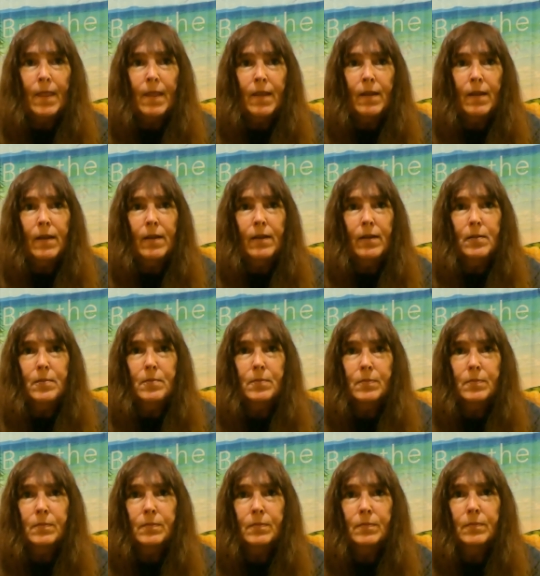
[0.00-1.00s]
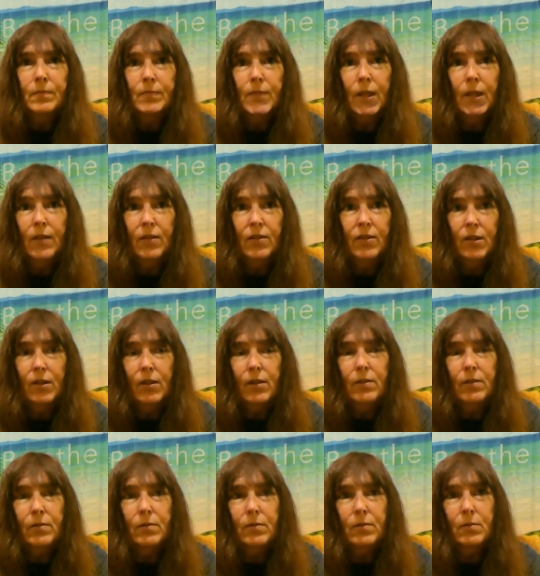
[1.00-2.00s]
Um, and they're not
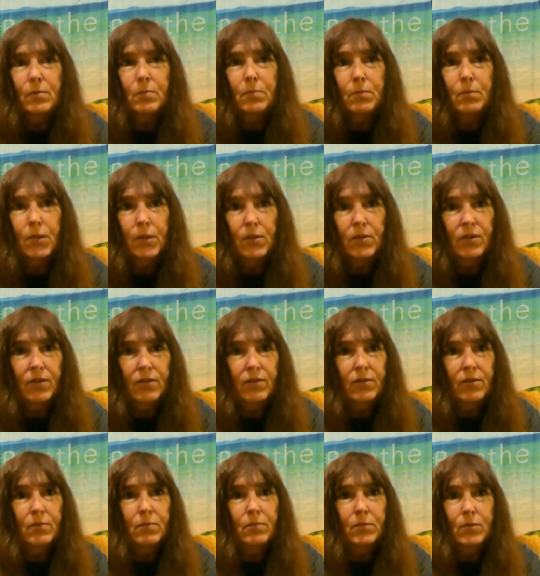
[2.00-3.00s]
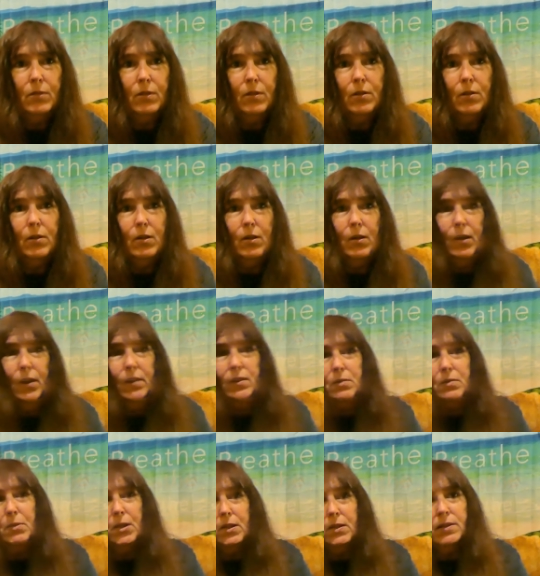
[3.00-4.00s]
most of them are not
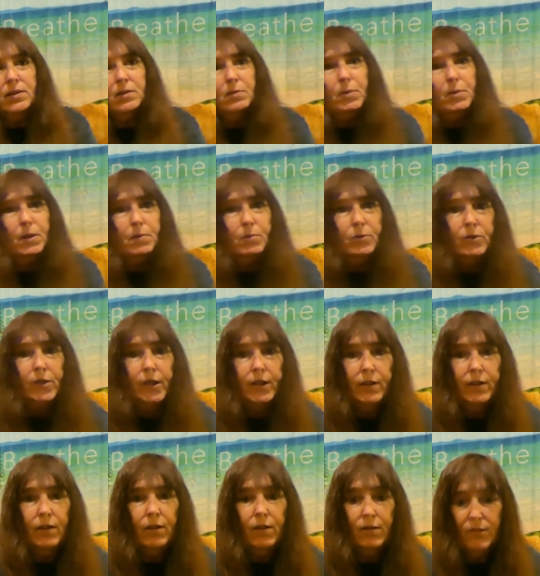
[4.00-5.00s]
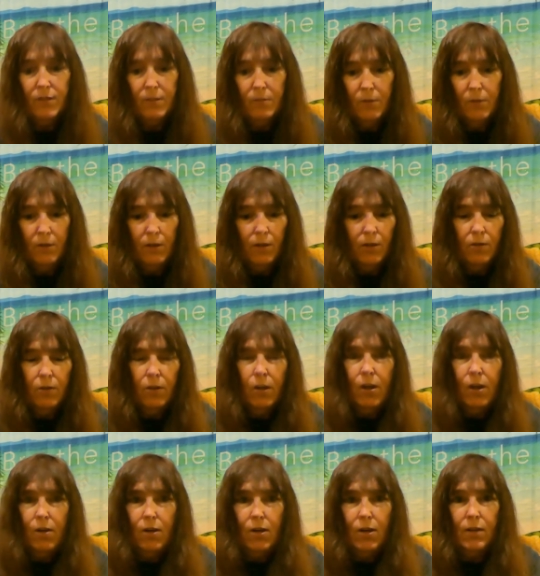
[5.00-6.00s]
acclimated to people like that in some of the other
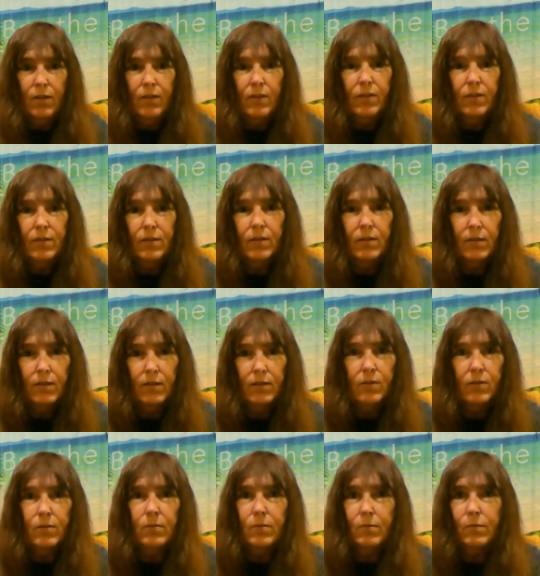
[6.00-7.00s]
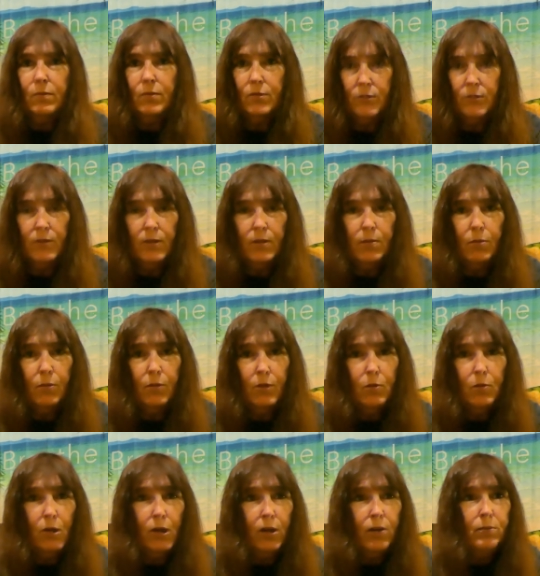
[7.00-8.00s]
areas. These are usually pretty
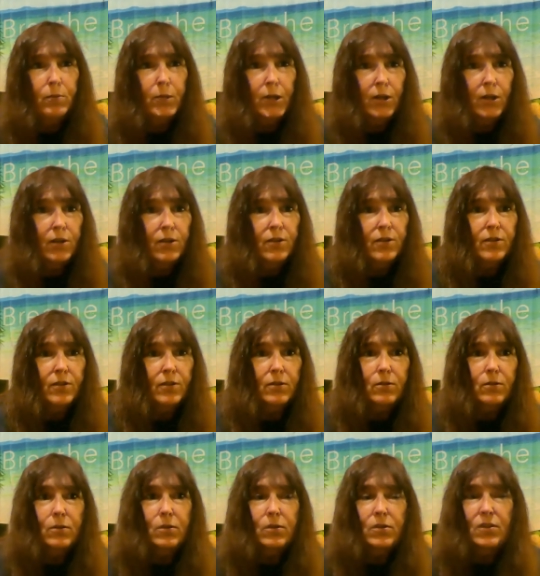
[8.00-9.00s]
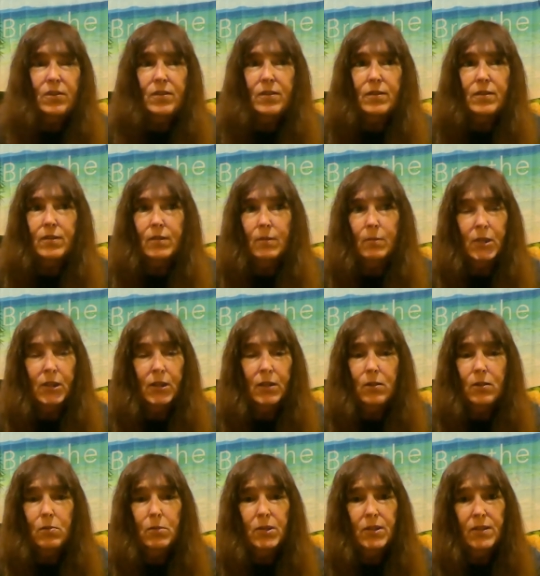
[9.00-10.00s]
wild bears, so just, I mean, and
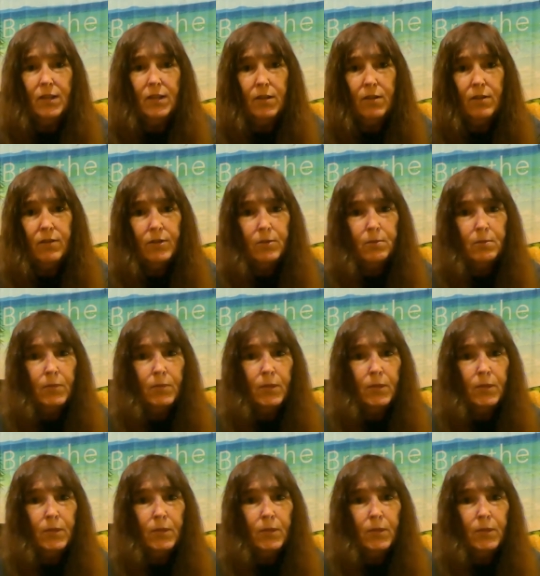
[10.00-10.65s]
don't be scared of them.